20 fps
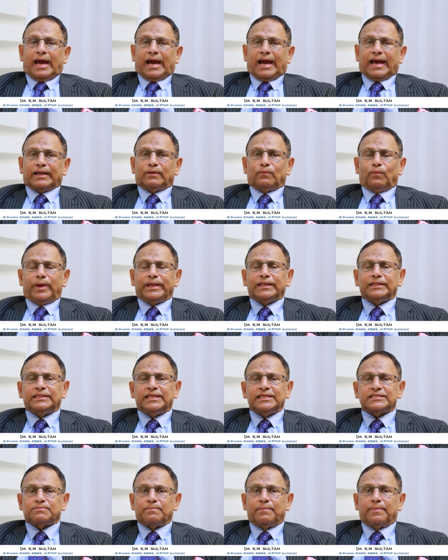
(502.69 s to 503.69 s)
And when
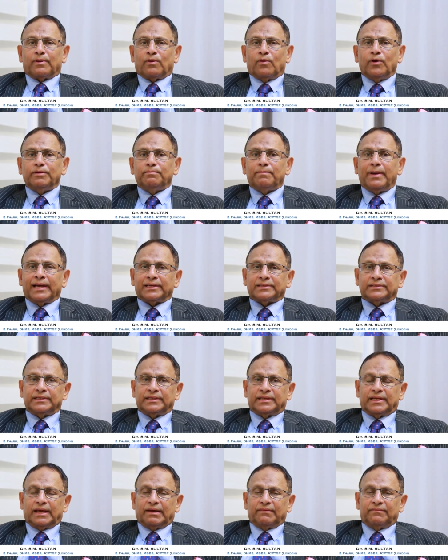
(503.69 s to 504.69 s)
these good
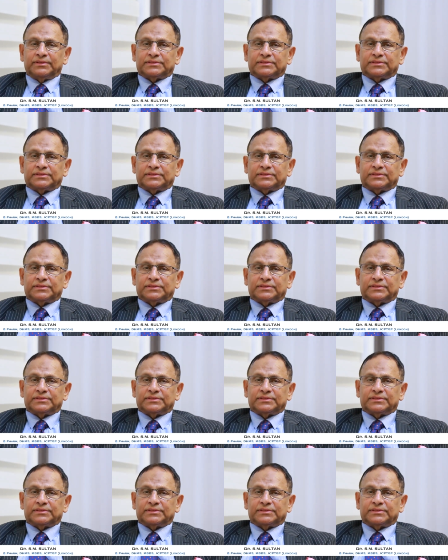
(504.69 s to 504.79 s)
bacteria,